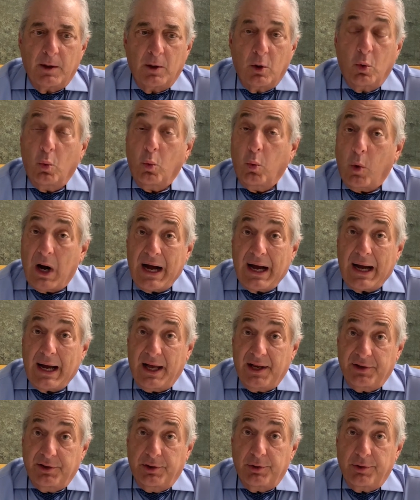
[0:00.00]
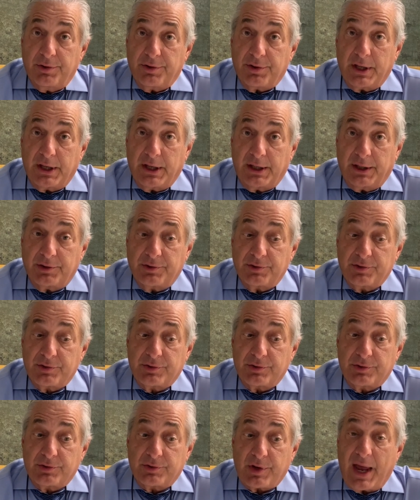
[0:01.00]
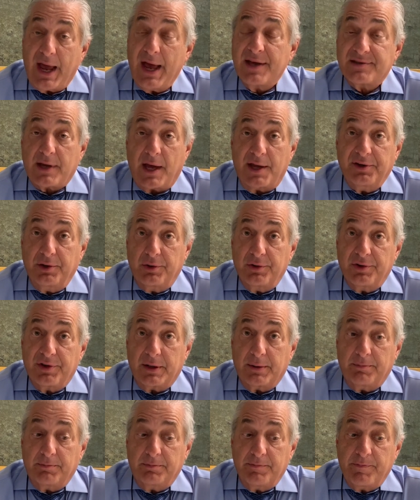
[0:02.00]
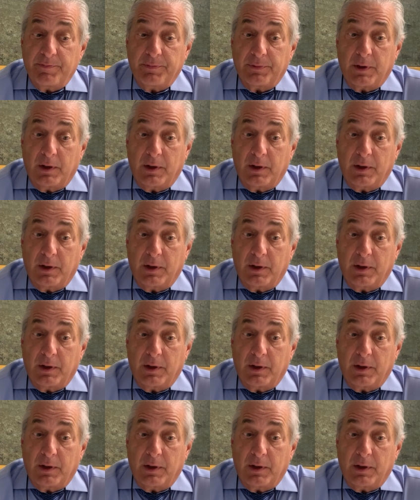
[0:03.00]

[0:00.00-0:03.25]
why I do things as I do them,